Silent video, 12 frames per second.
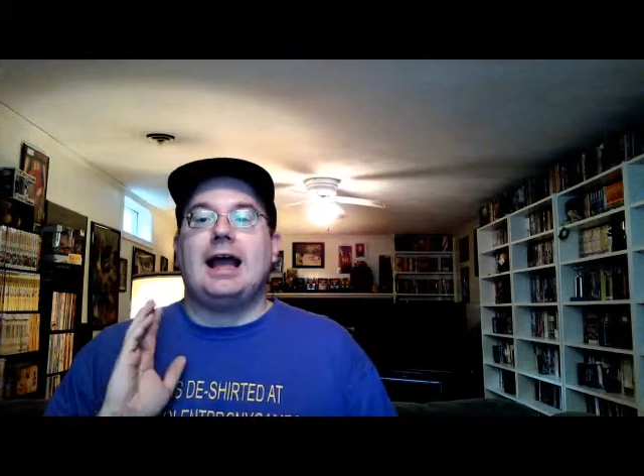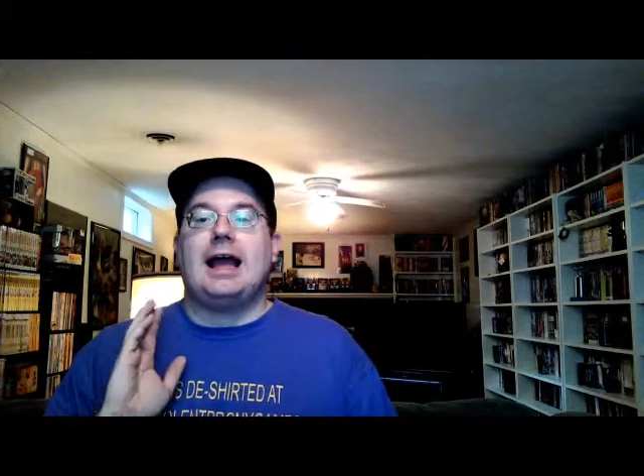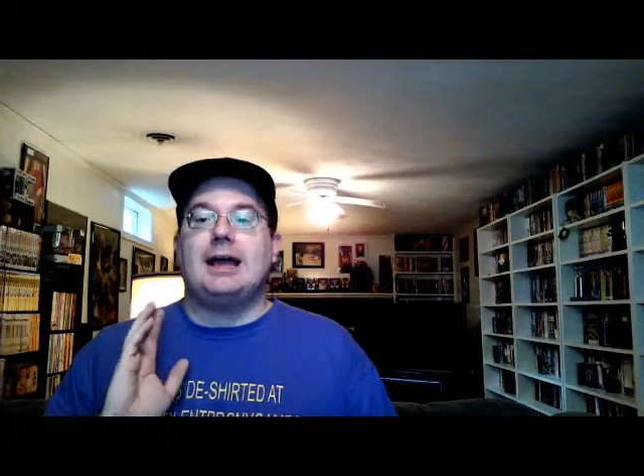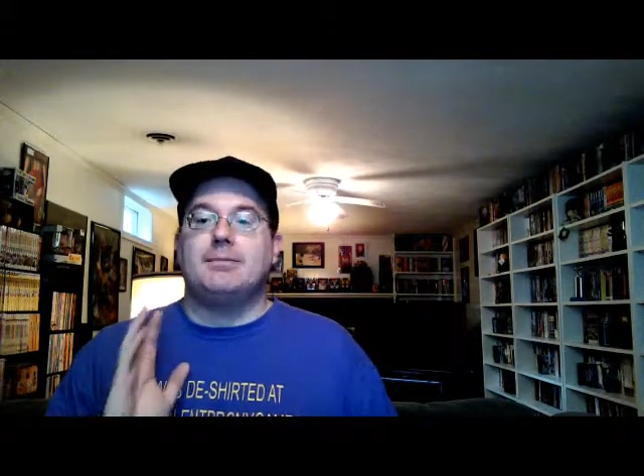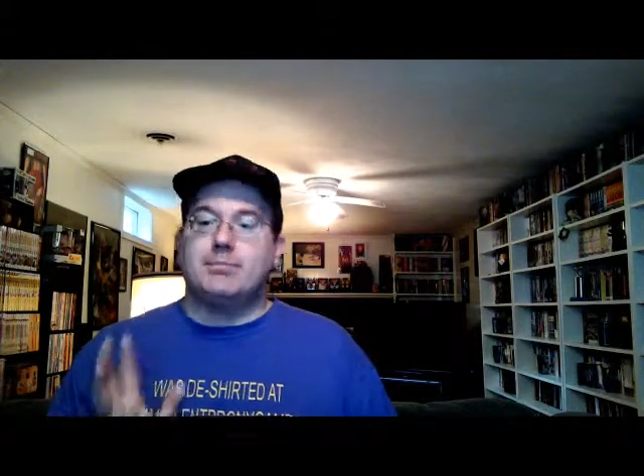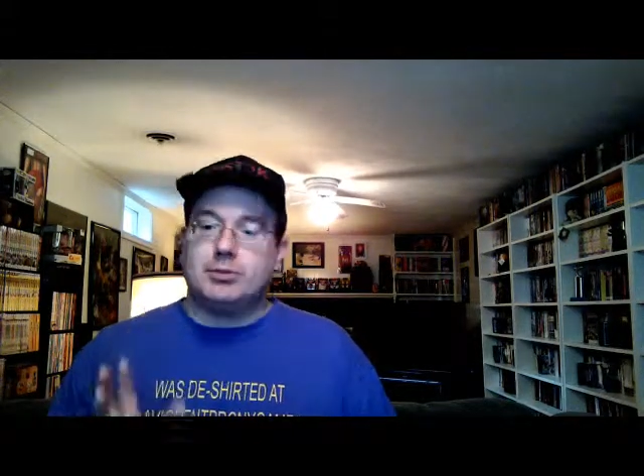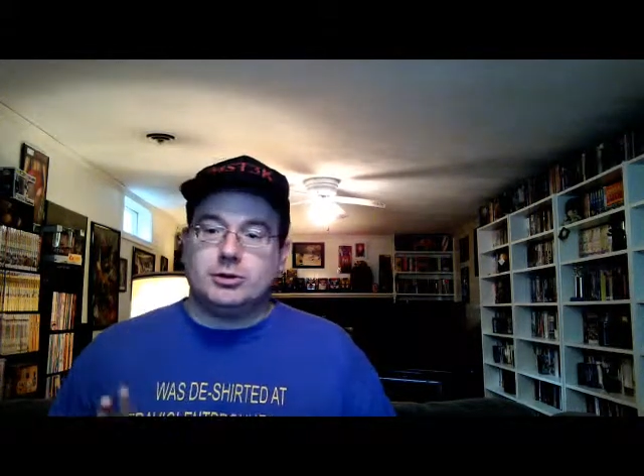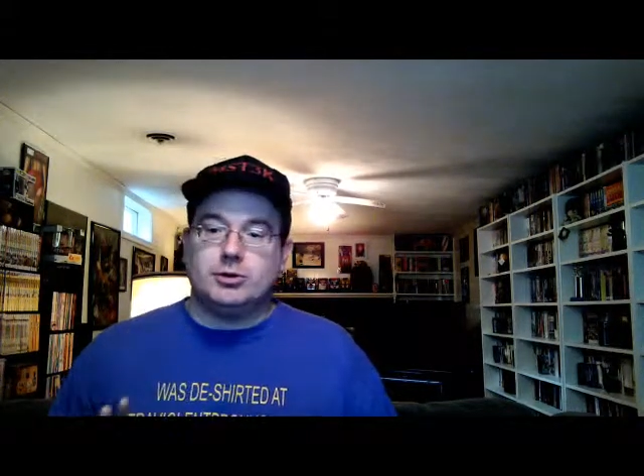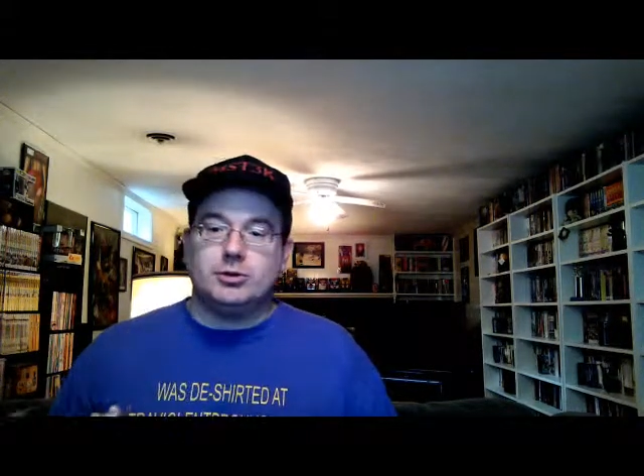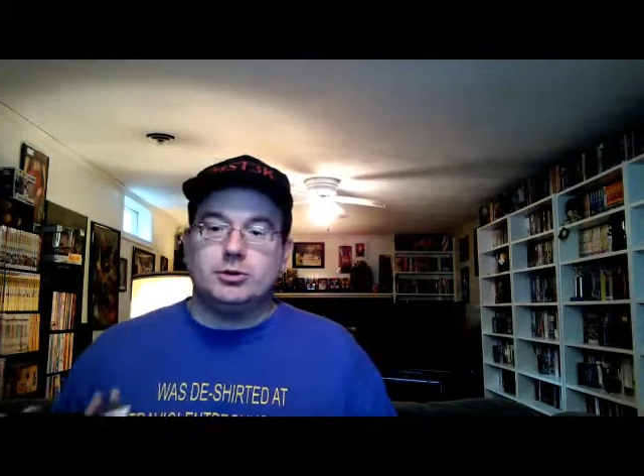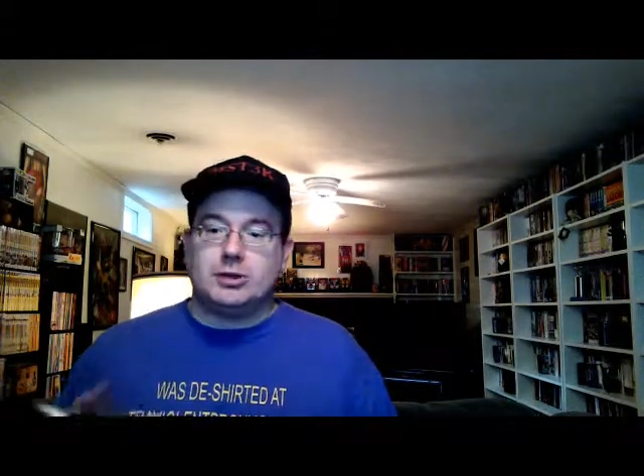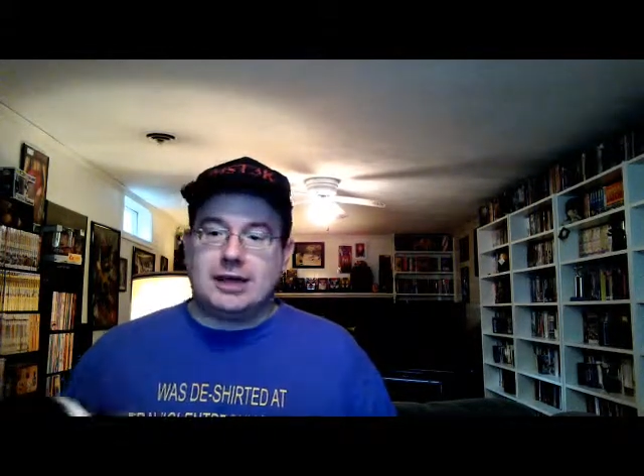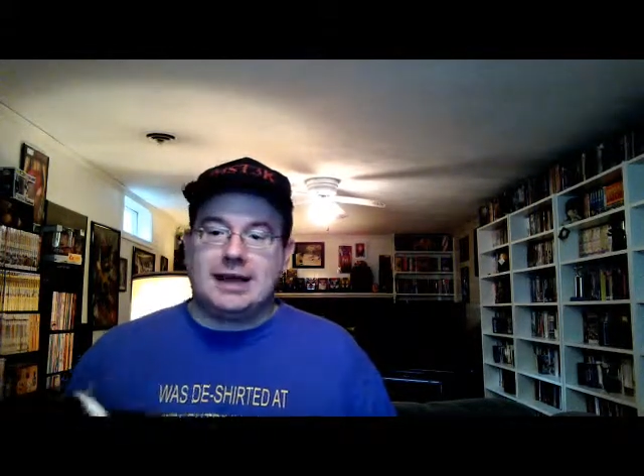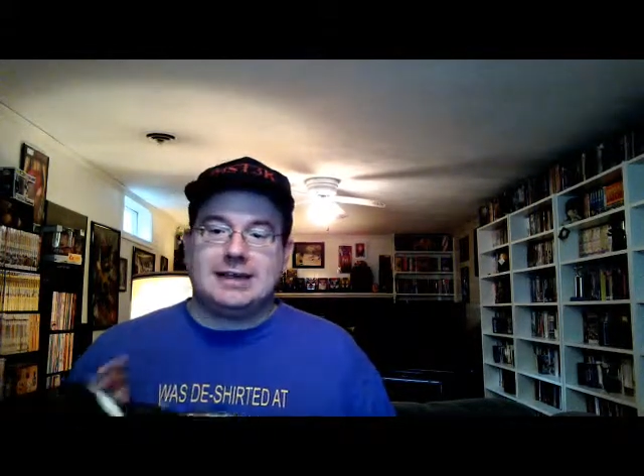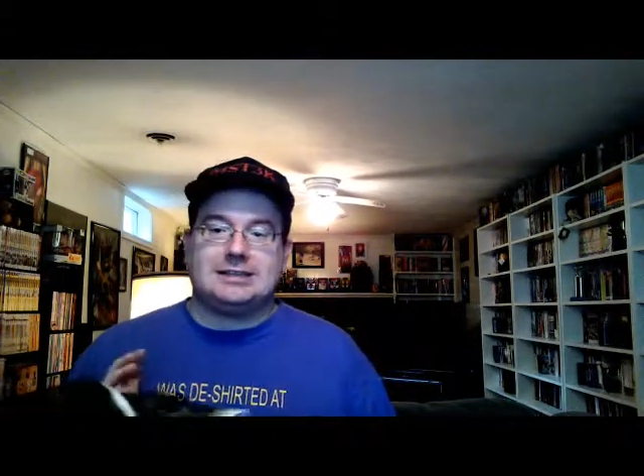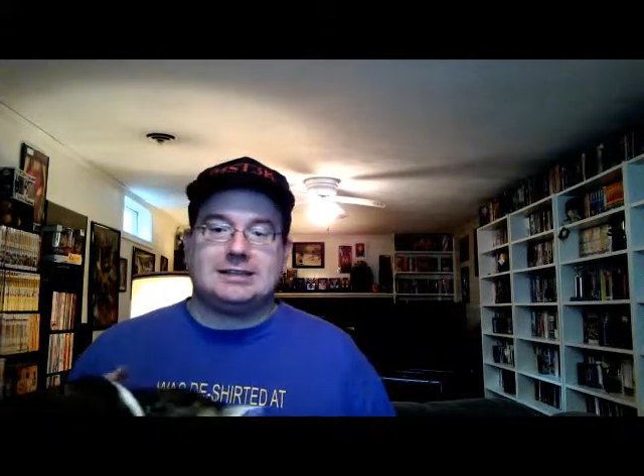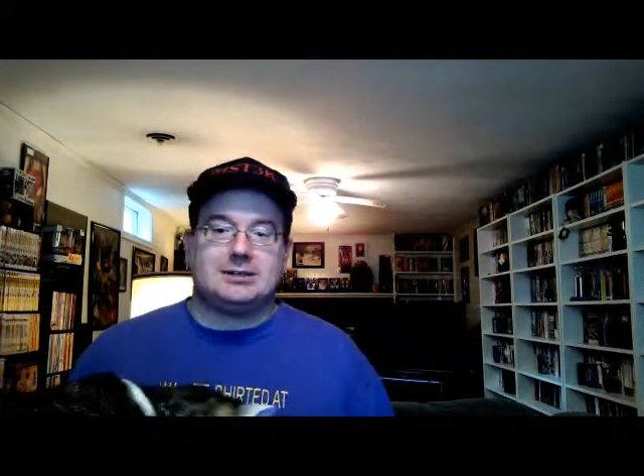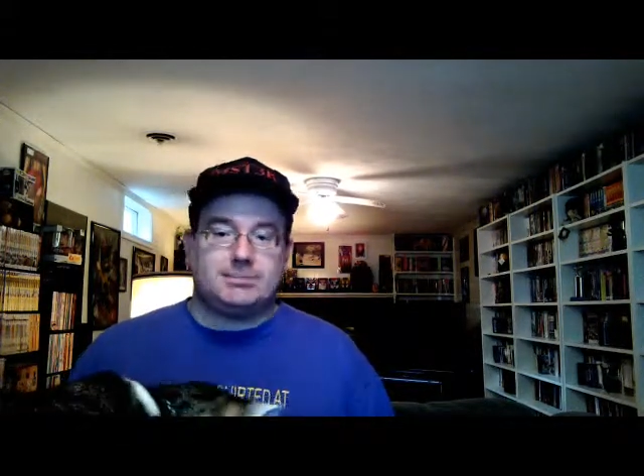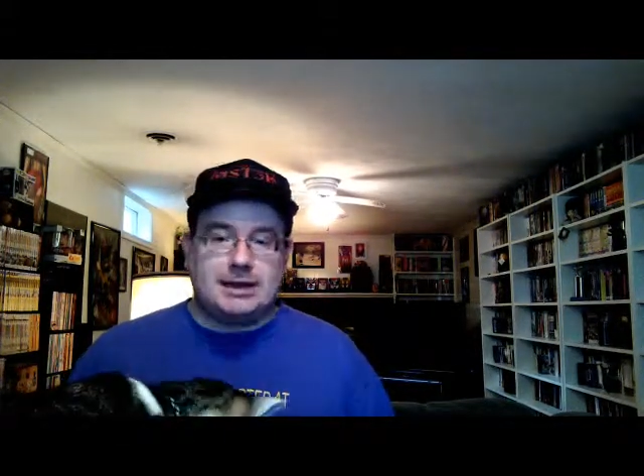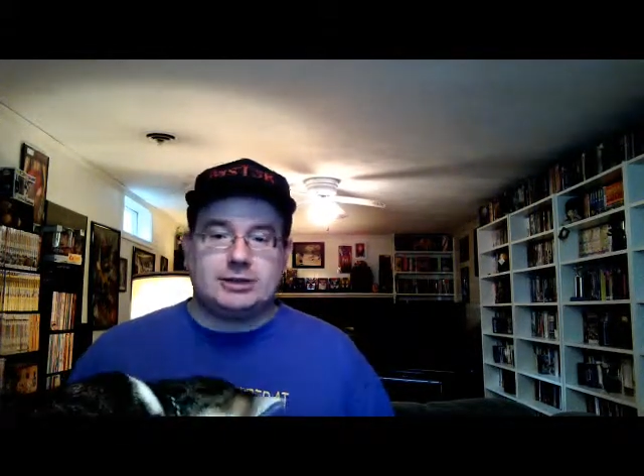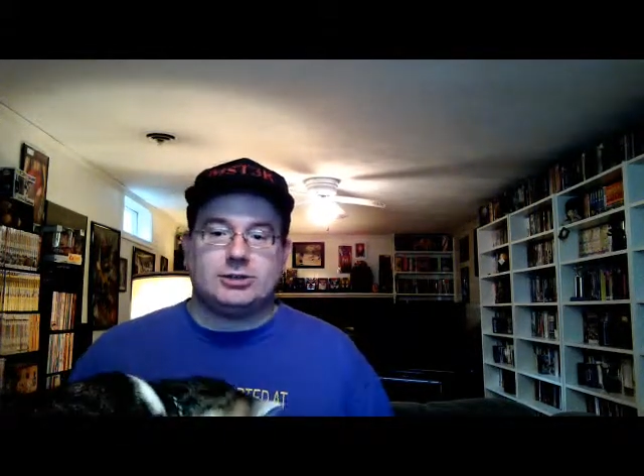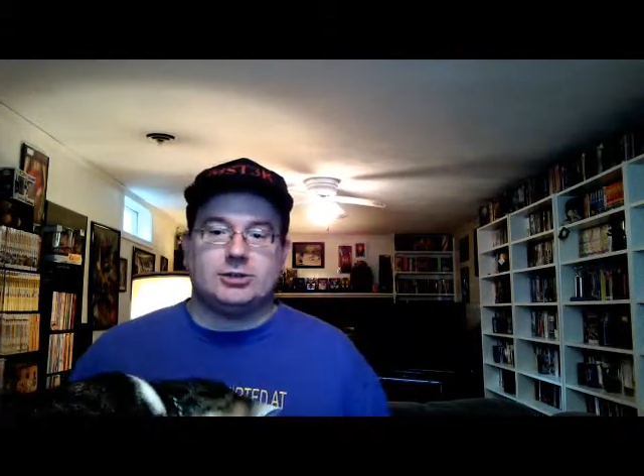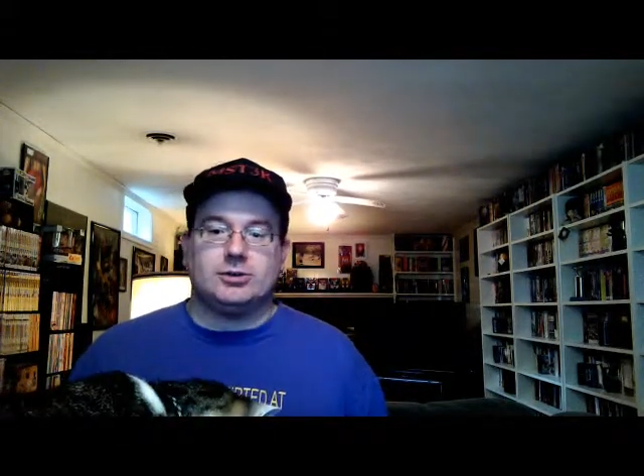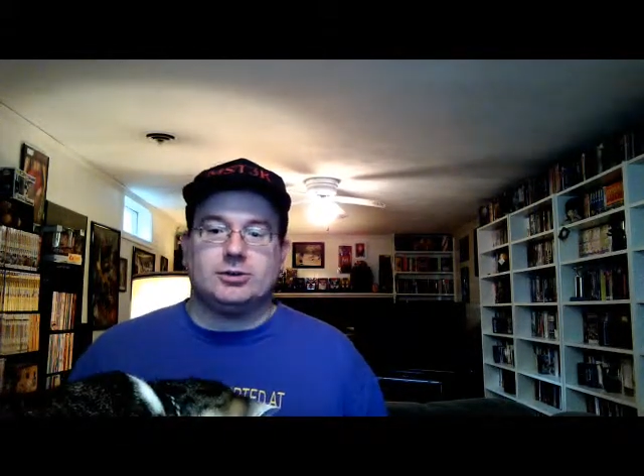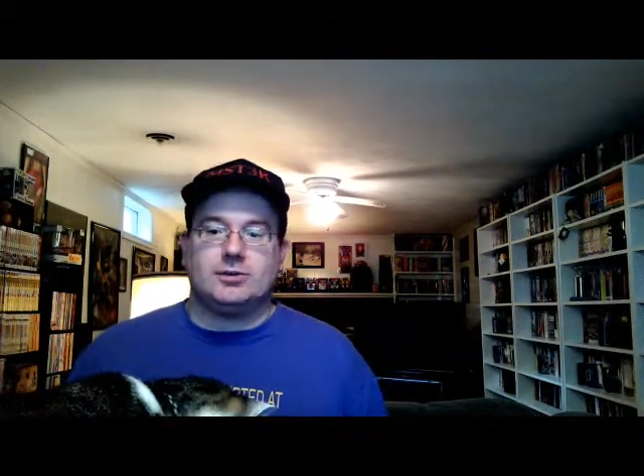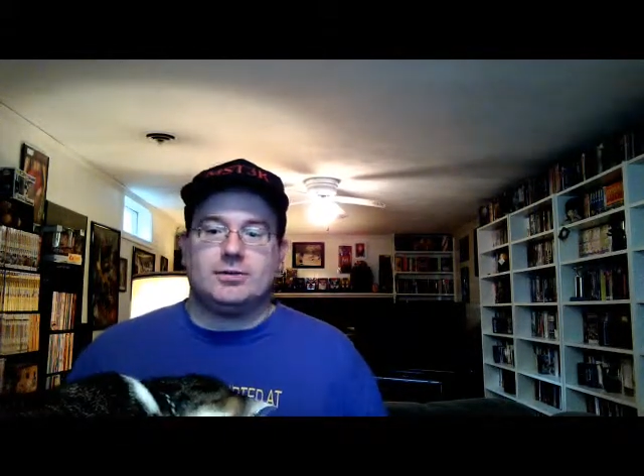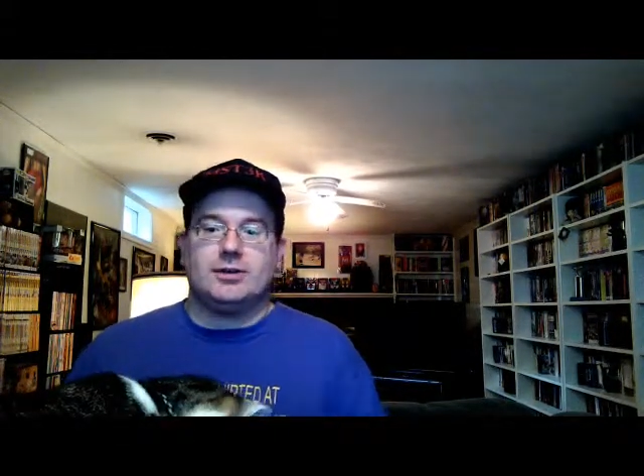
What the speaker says: a Blue Light Special